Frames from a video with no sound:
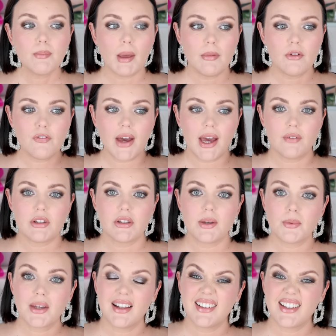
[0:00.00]
maybe if I have a
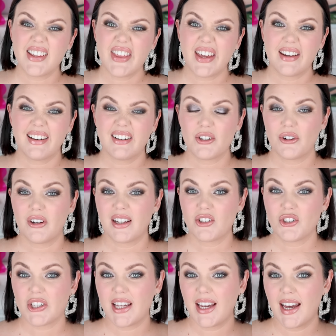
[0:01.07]
lip color that I don't
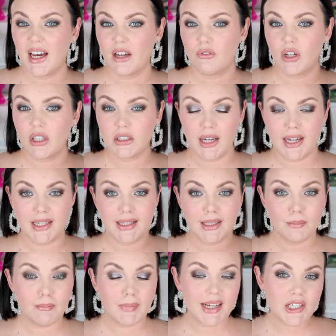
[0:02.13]
actually have a liner
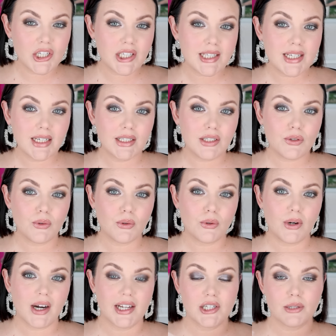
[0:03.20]
that matches it,
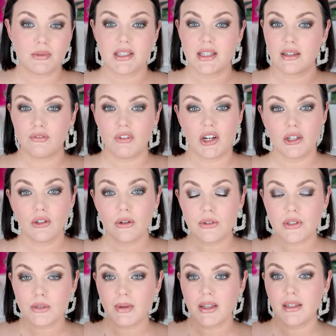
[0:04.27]
or I just want something very
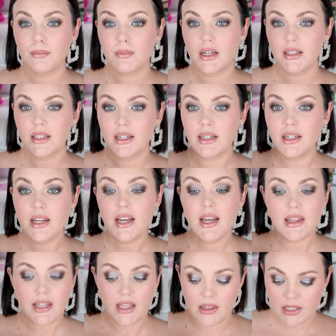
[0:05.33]
close to my lip color,
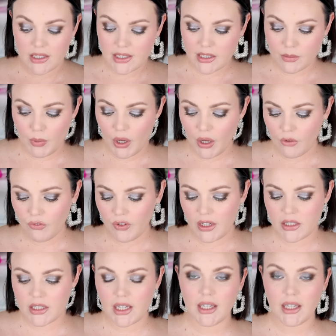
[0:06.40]
then this is perfect.